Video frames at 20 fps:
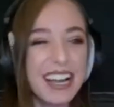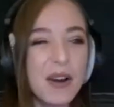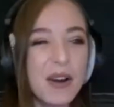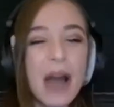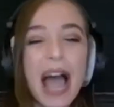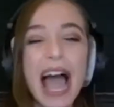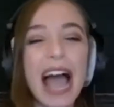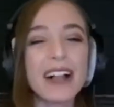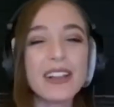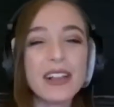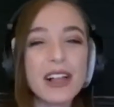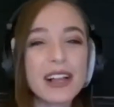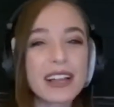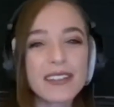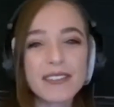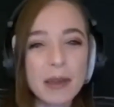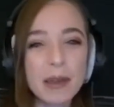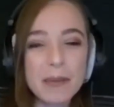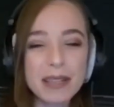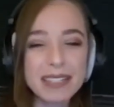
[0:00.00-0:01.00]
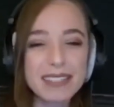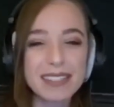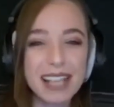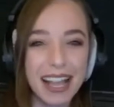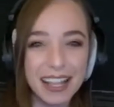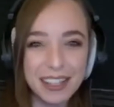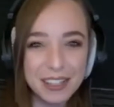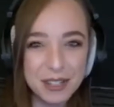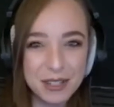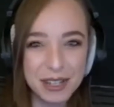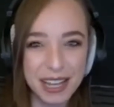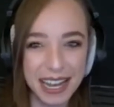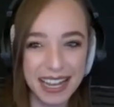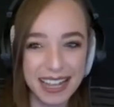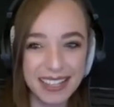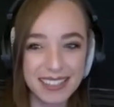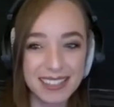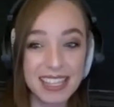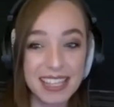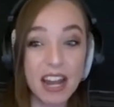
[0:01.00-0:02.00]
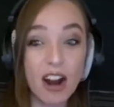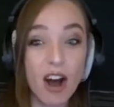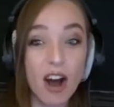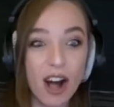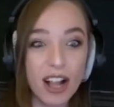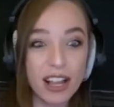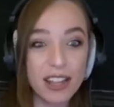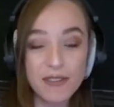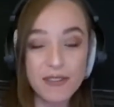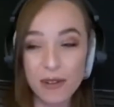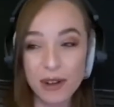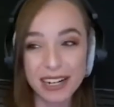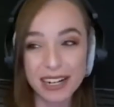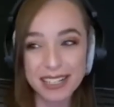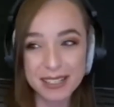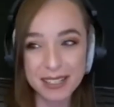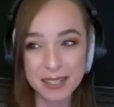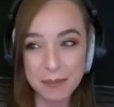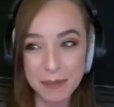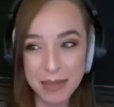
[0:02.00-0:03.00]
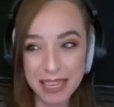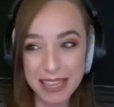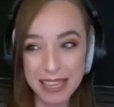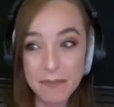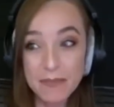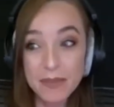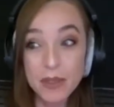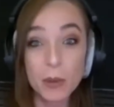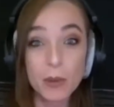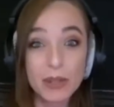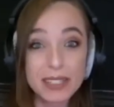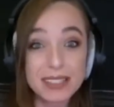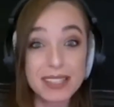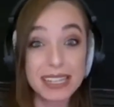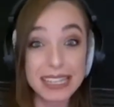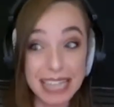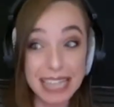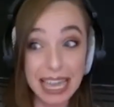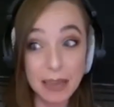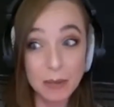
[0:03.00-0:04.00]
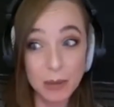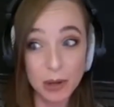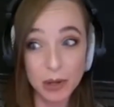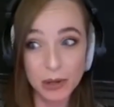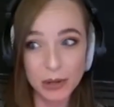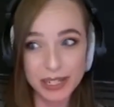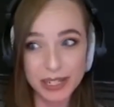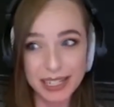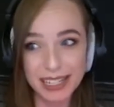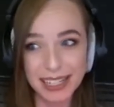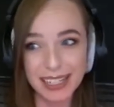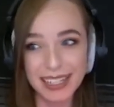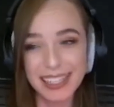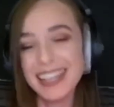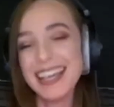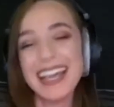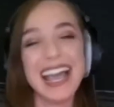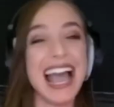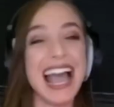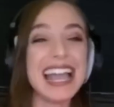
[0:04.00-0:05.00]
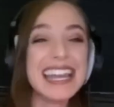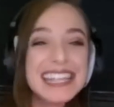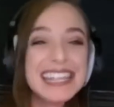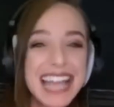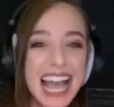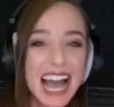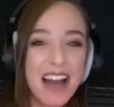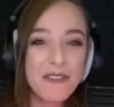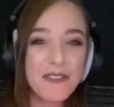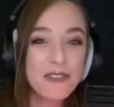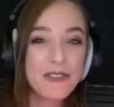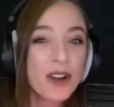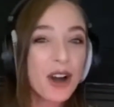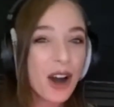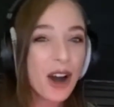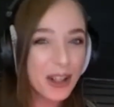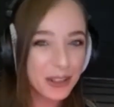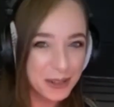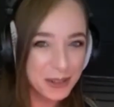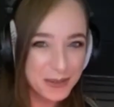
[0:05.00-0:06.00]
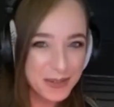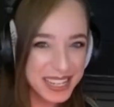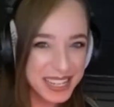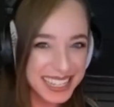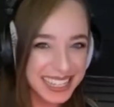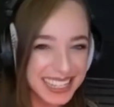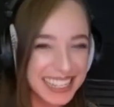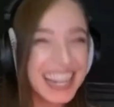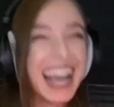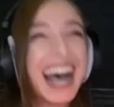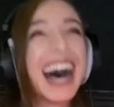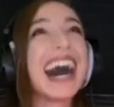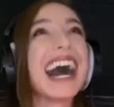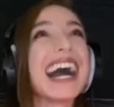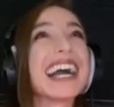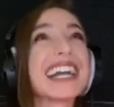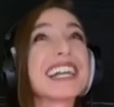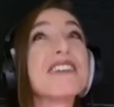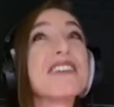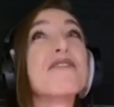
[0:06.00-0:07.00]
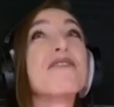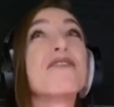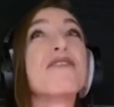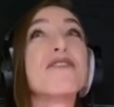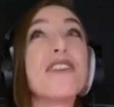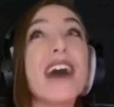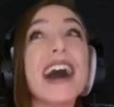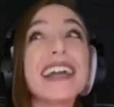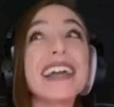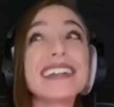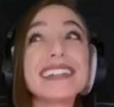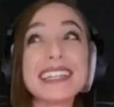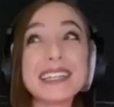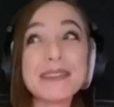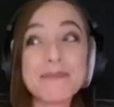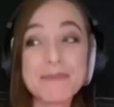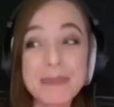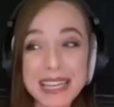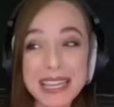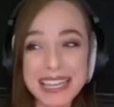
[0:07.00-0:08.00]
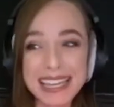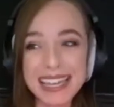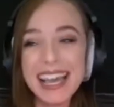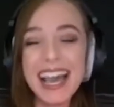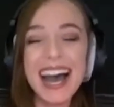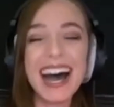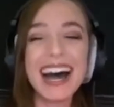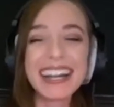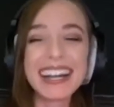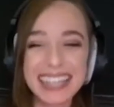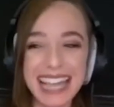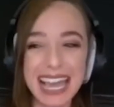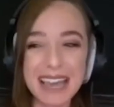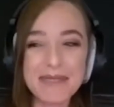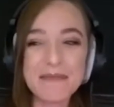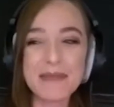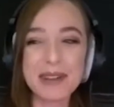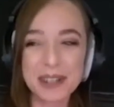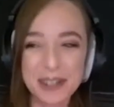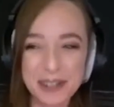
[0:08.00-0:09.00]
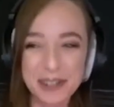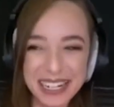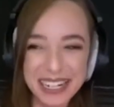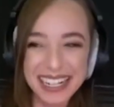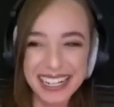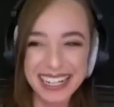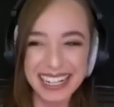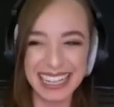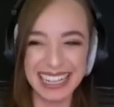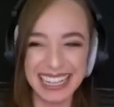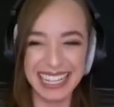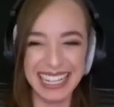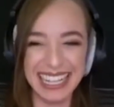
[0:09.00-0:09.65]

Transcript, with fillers: How long have I been telling you guys that all I wanted to be was a gamer grill? And now for Halloween, I can finally be a gamer grill.